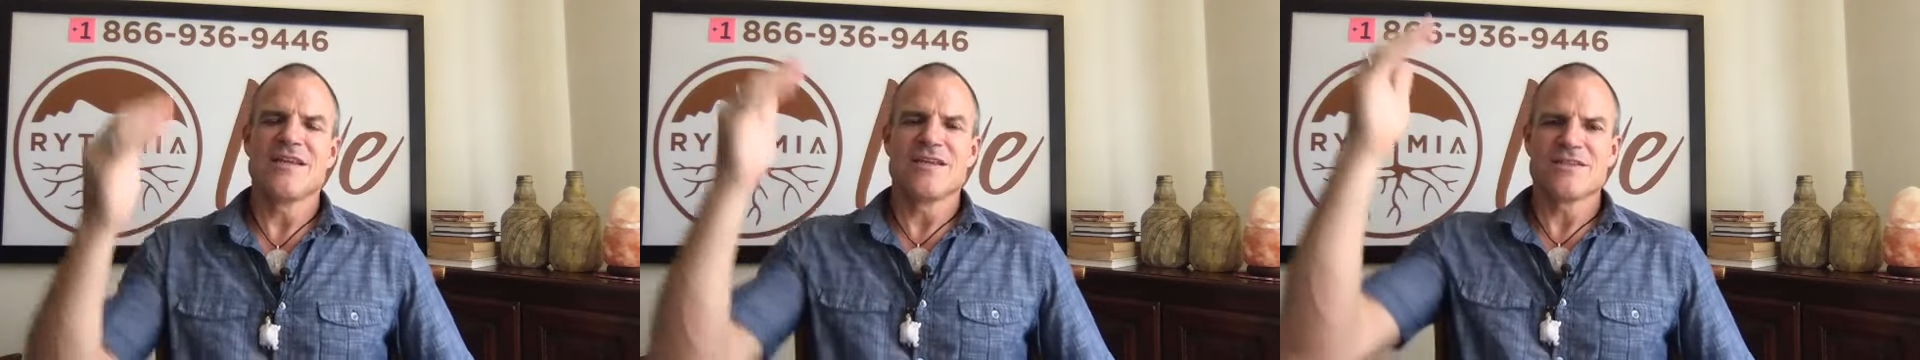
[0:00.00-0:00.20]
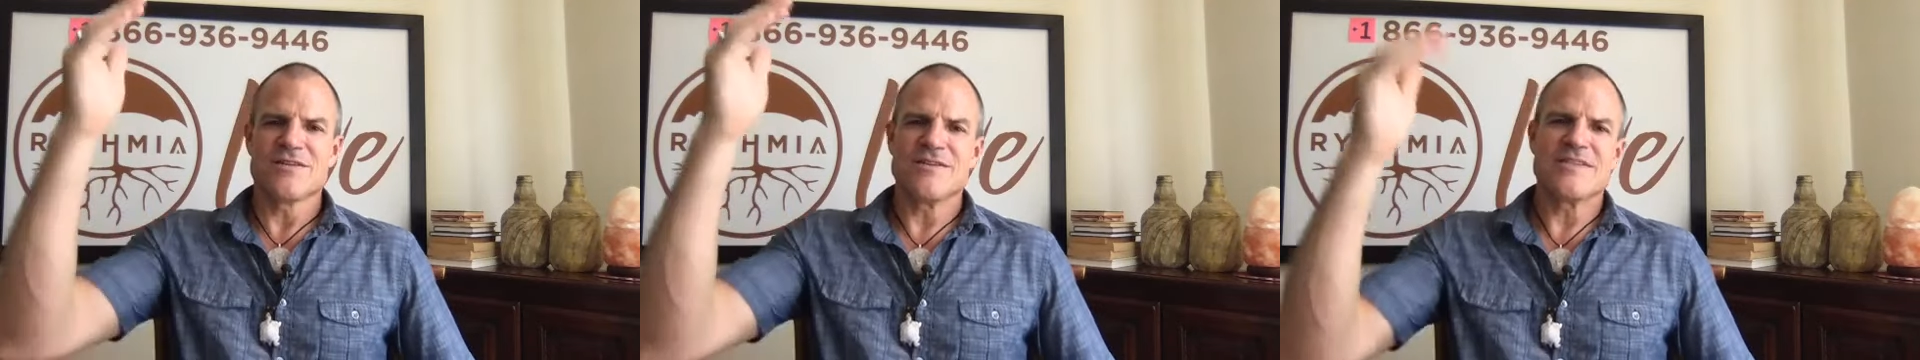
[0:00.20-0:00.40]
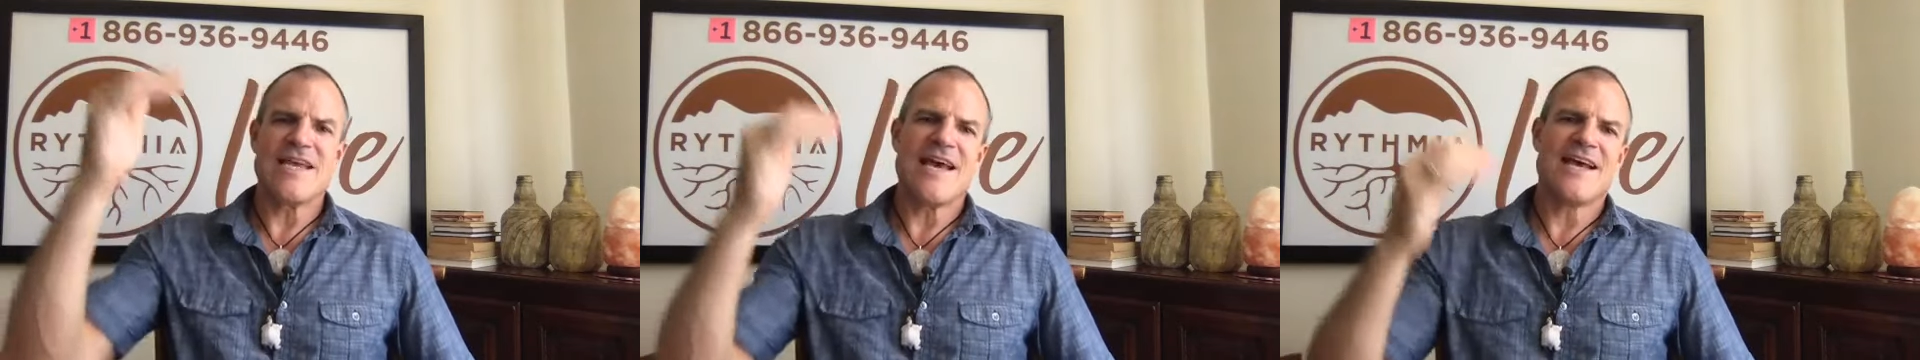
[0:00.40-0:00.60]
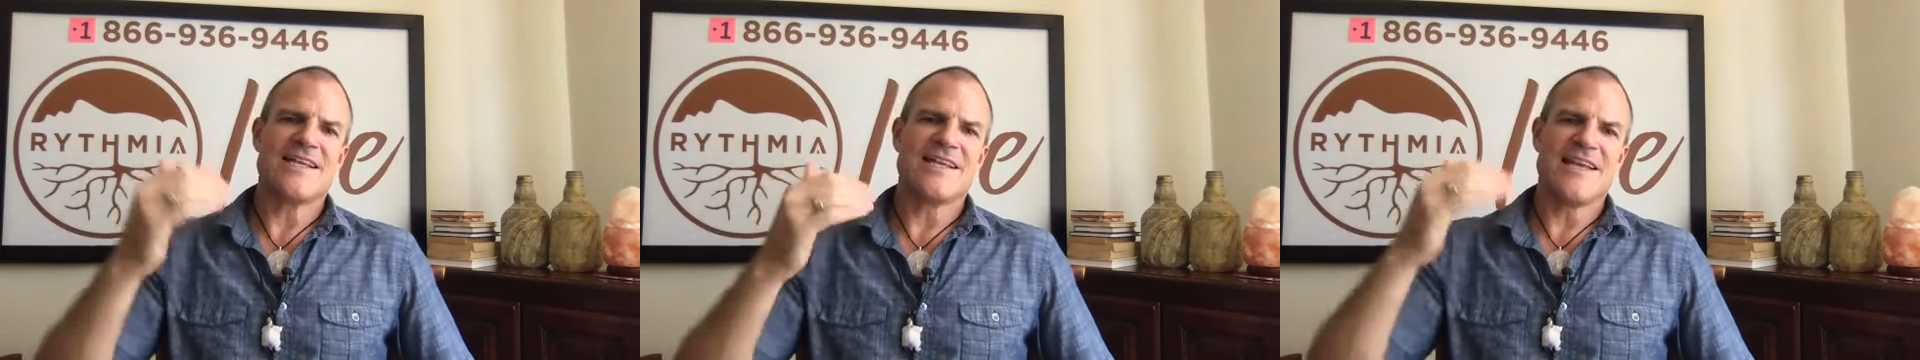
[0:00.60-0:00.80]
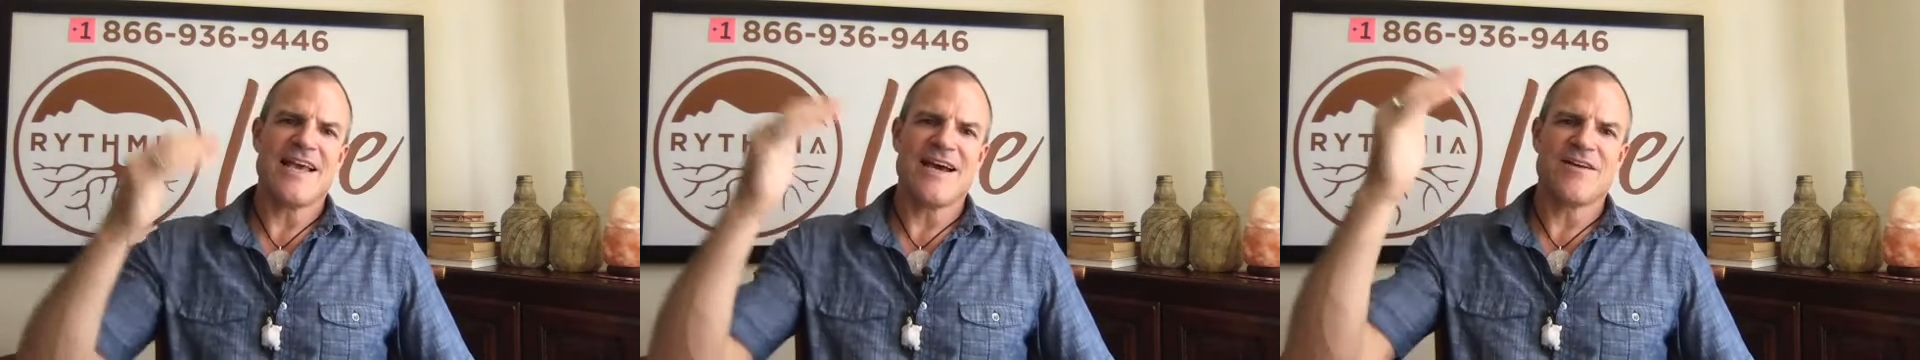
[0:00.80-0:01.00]
so I've had
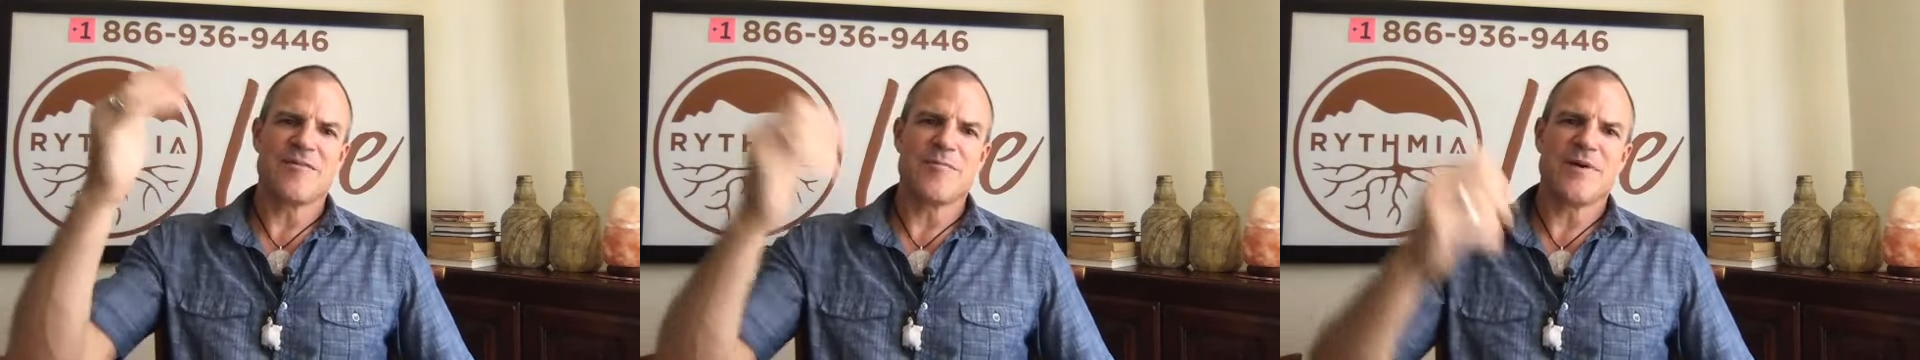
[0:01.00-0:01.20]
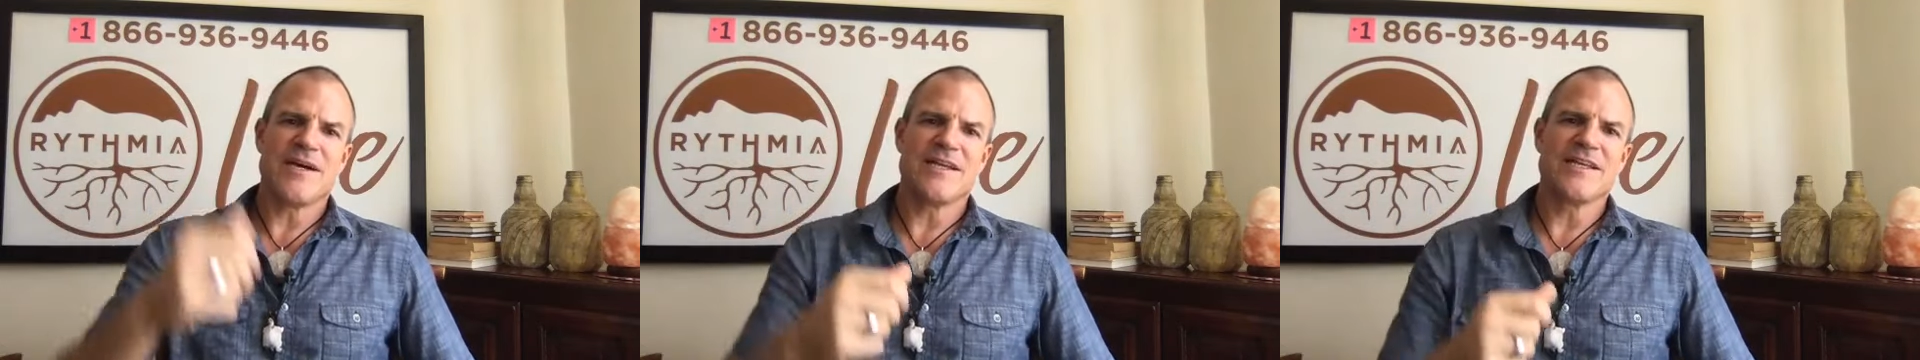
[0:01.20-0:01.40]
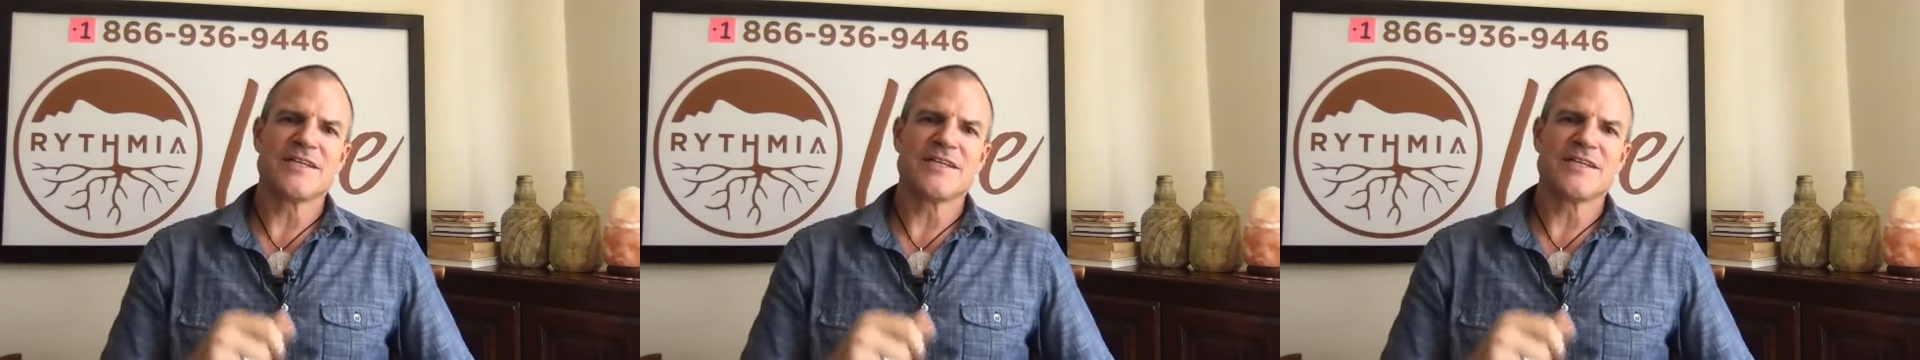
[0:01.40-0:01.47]
an outer body